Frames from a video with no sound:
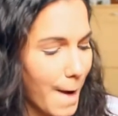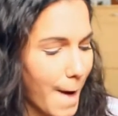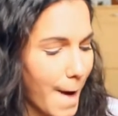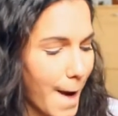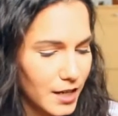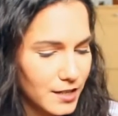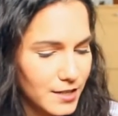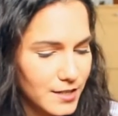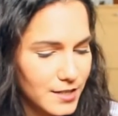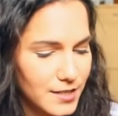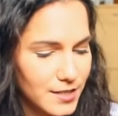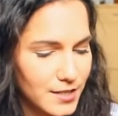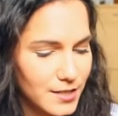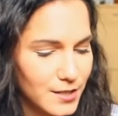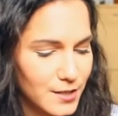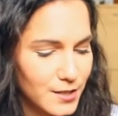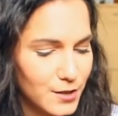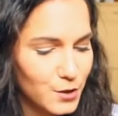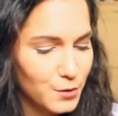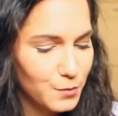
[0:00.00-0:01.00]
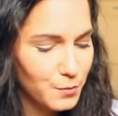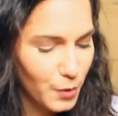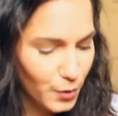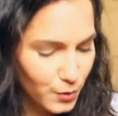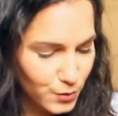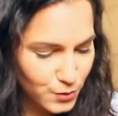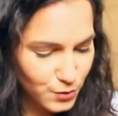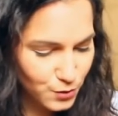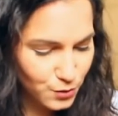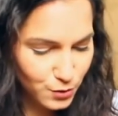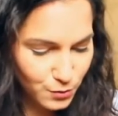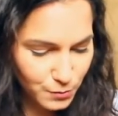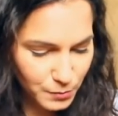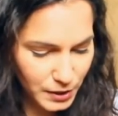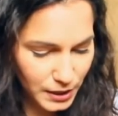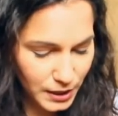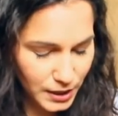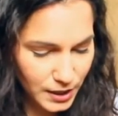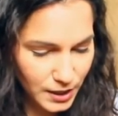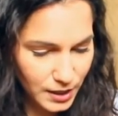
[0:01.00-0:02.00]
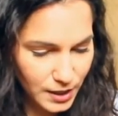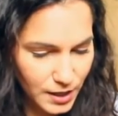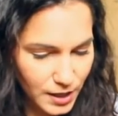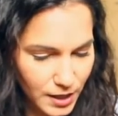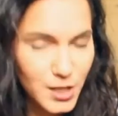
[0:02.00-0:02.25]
It's supposed to be